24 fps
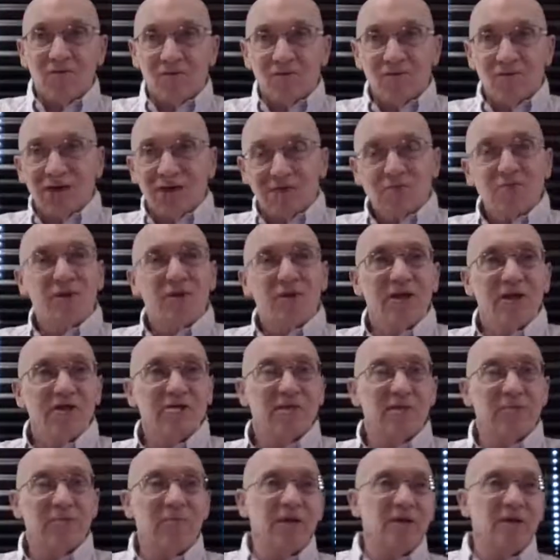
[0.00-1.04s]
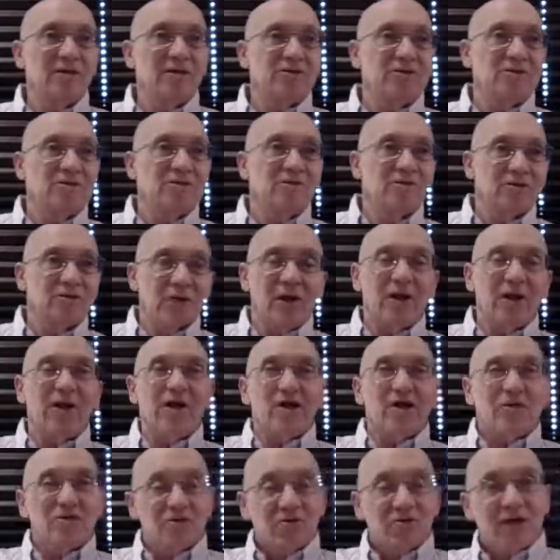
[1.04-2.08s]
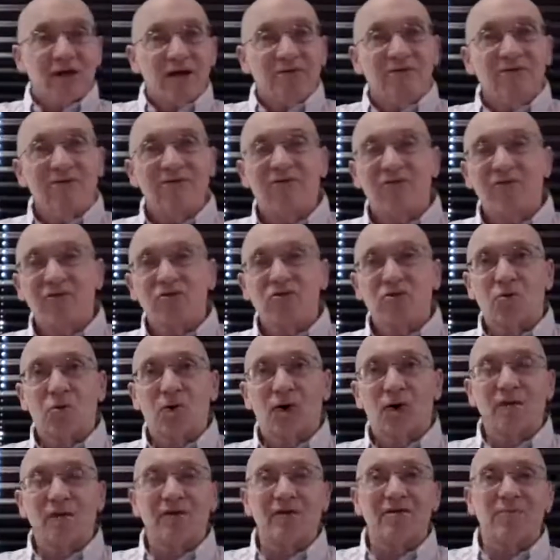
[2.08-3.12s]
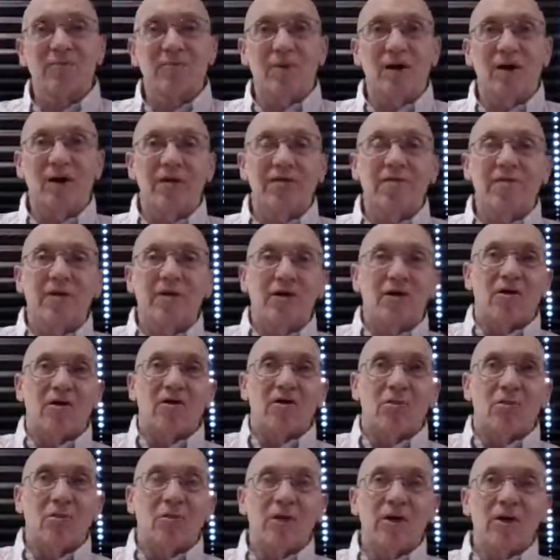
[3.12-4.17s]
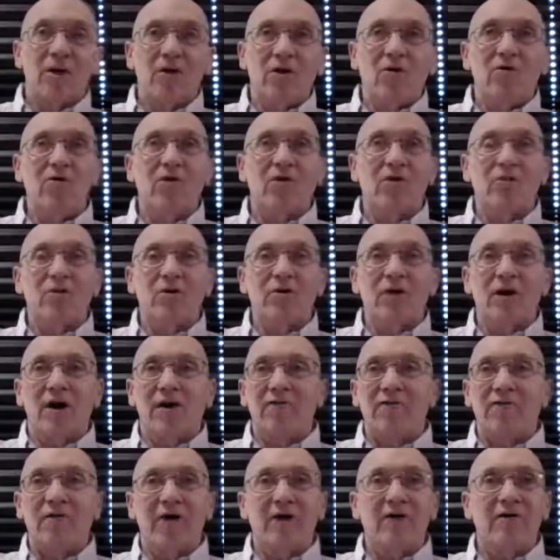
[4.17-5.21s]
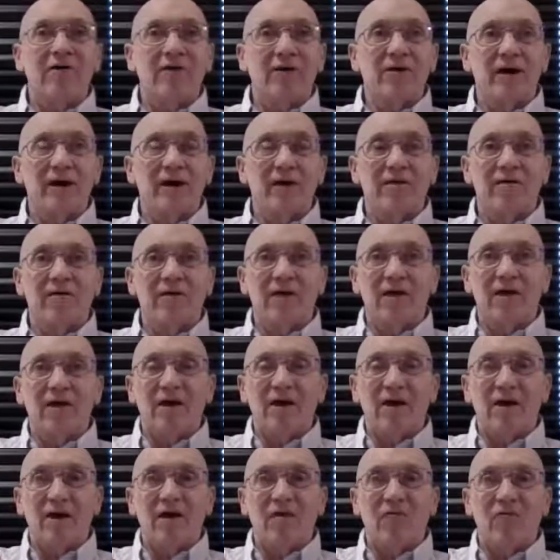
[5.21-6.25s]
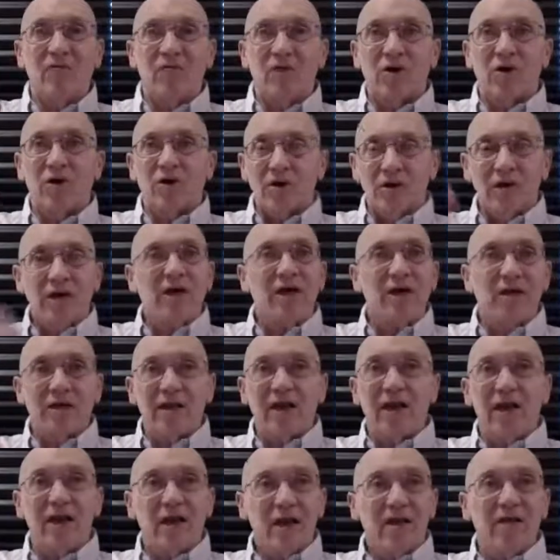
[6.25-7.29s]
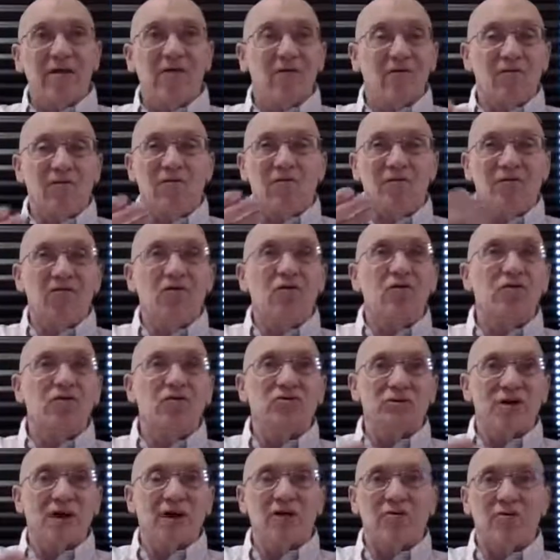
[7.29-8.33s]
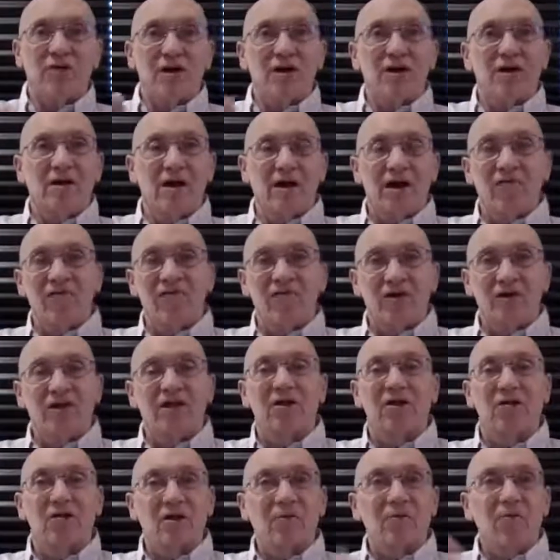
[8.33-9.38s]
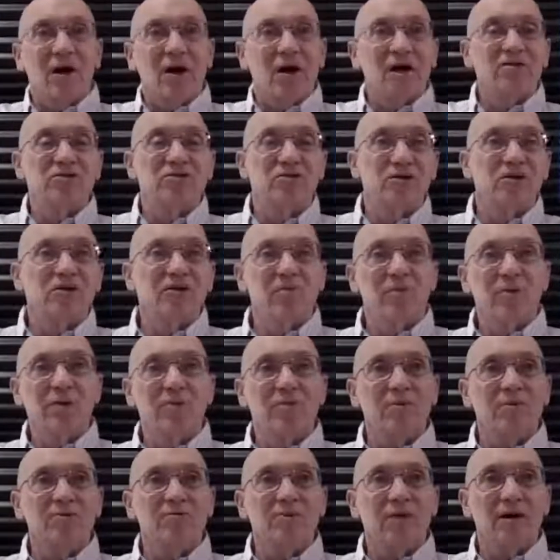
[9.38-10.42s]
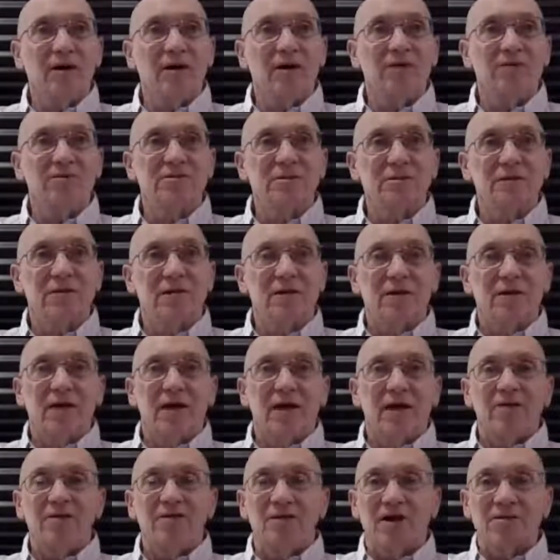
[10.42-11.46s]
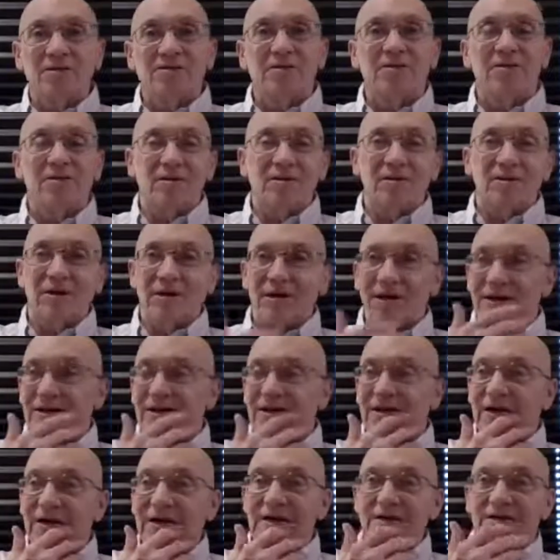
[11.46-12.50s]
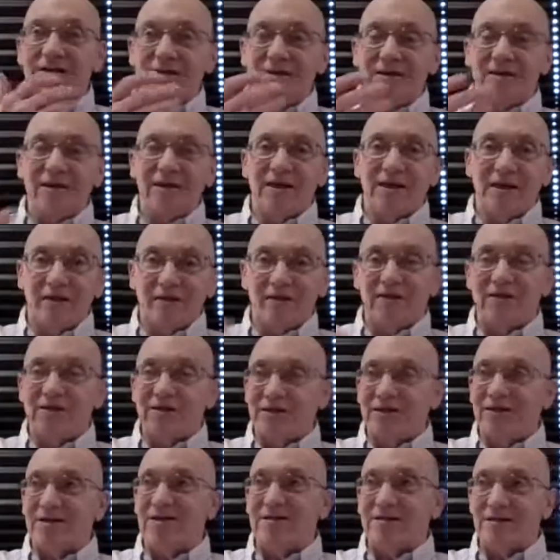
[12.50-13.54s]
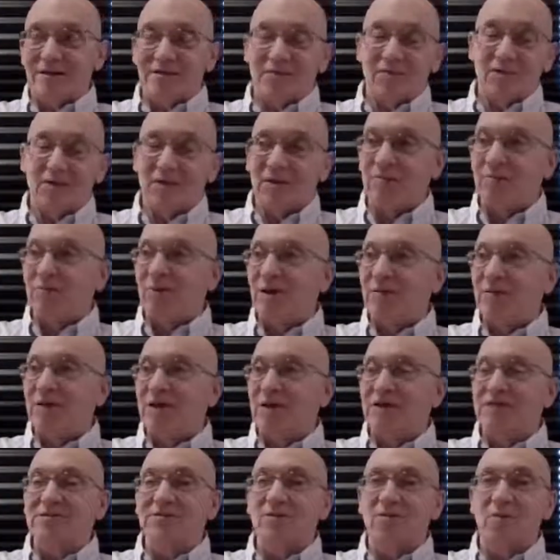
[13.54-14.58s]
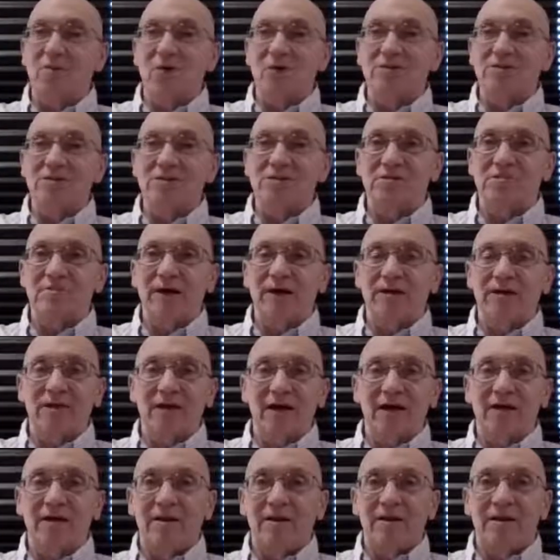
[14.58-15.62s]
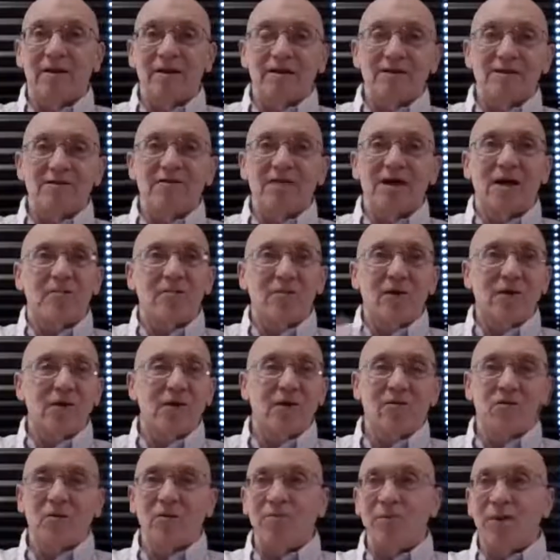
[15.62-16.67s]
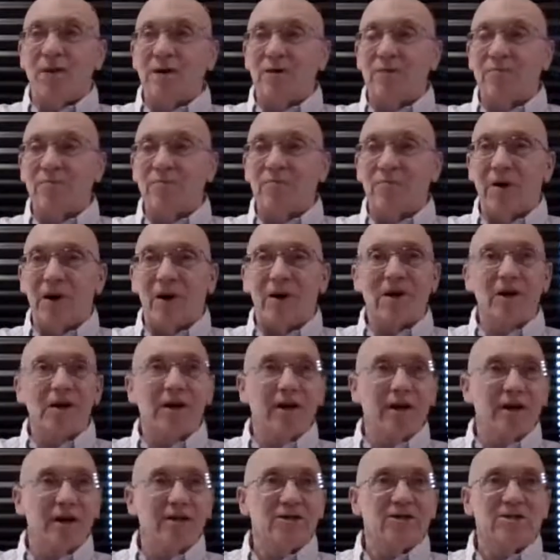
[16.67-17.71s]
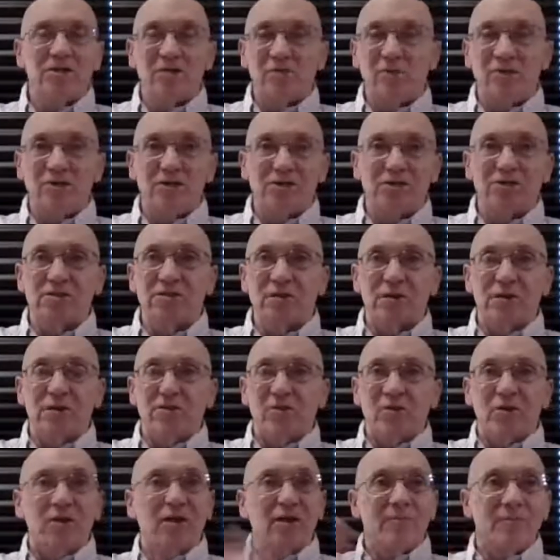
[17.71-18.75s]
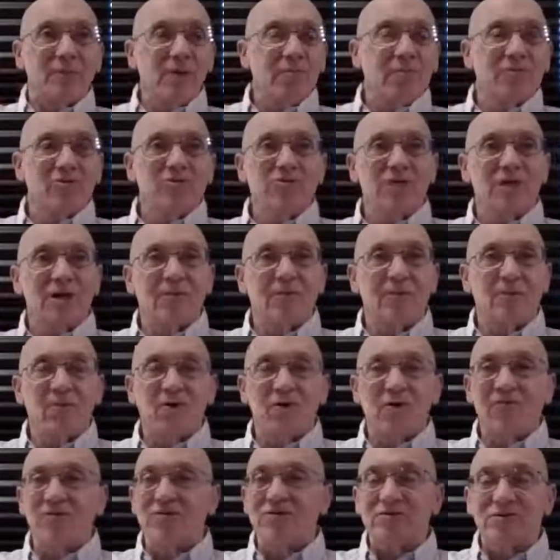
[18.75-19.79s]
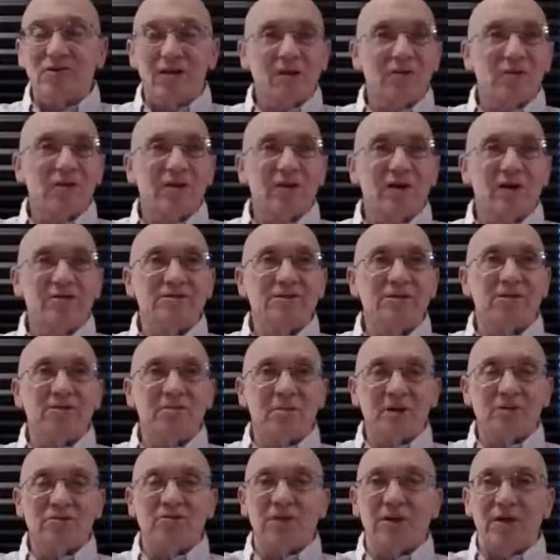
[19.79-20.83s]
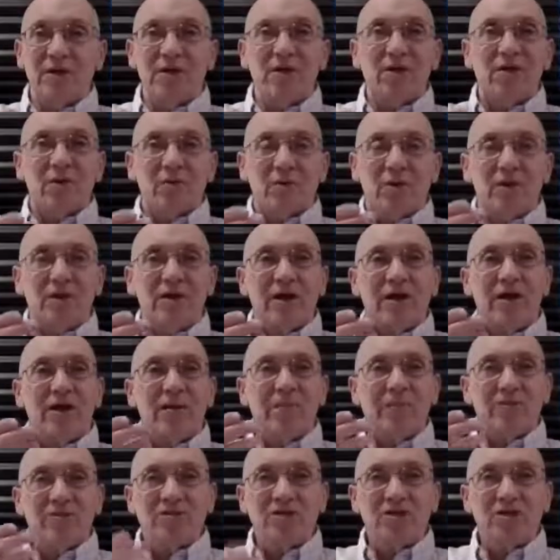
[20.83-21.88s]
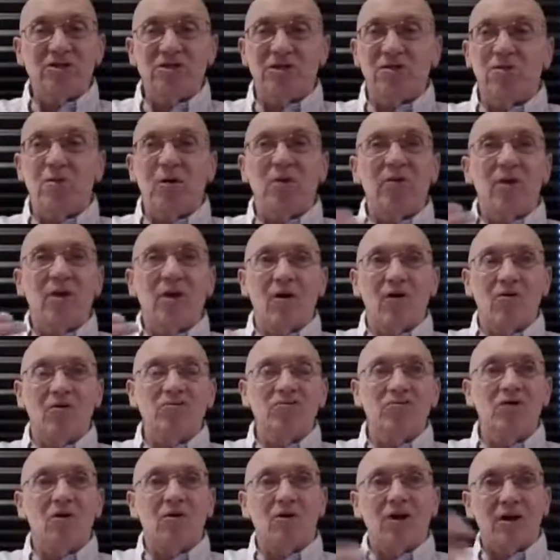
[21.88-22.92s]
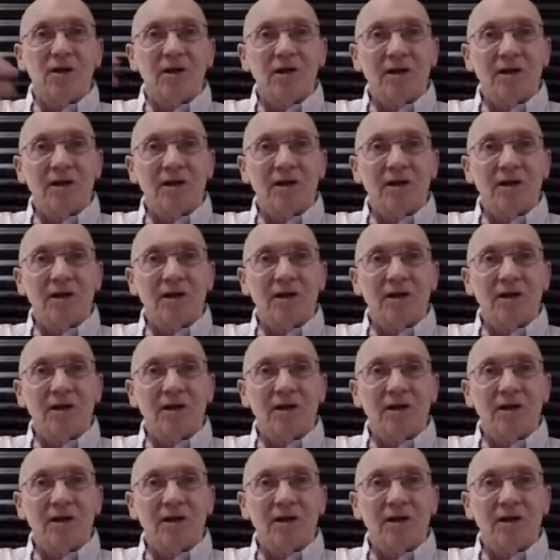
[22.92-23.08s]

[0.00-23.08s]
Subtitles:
That's what leads to peace. So that's the first quality of mind. We know that we're not there yet if we're clinging to any views that create conflict in our minds or other people's minds. It doesn't, I can hear, and I'll probably get some questions about that. Does that mean that we become Pollyannish, that we let people step all over us? No, it doesn't. It means we take a position, but we also